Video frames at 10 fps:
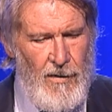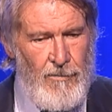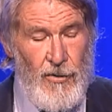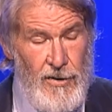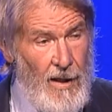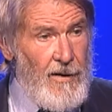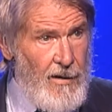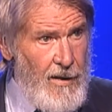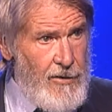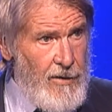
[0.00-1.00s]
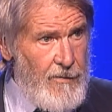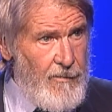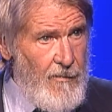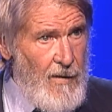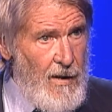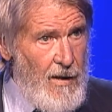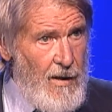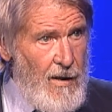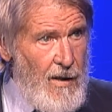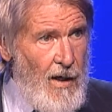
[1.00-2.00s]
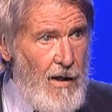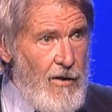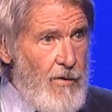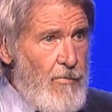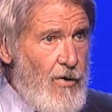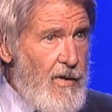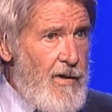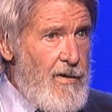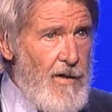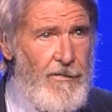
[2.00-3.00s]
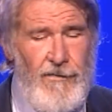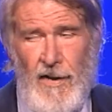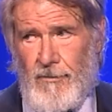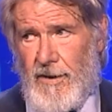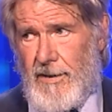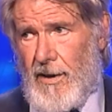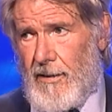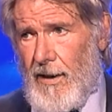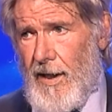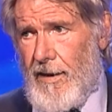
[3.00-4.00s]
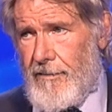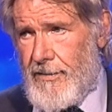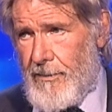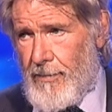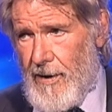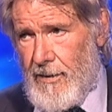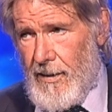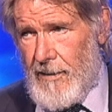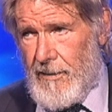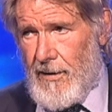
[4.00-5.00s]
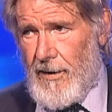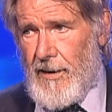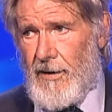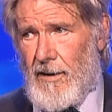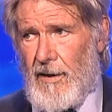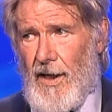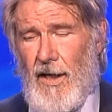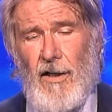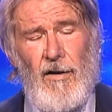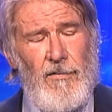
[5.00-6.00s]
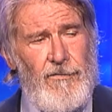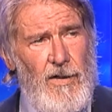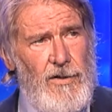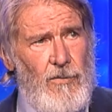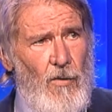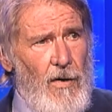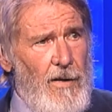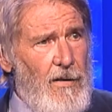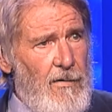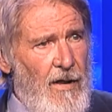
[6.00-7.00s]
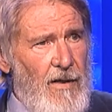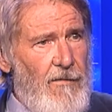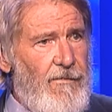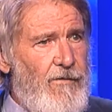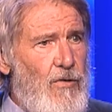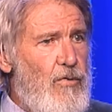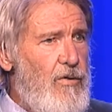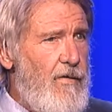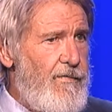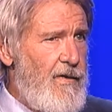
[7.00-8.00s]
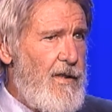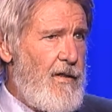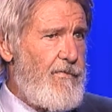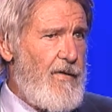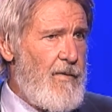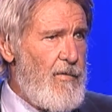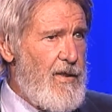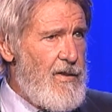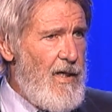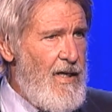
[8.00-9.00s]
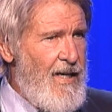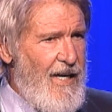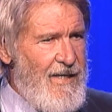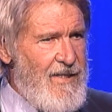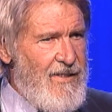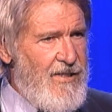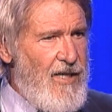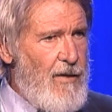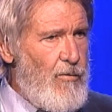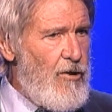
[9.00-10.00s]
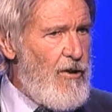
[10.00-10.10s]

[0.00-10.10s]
protect nature. Our communities, our families, our lives depend on clean air, fresh water, enough food to feed our families, and a stable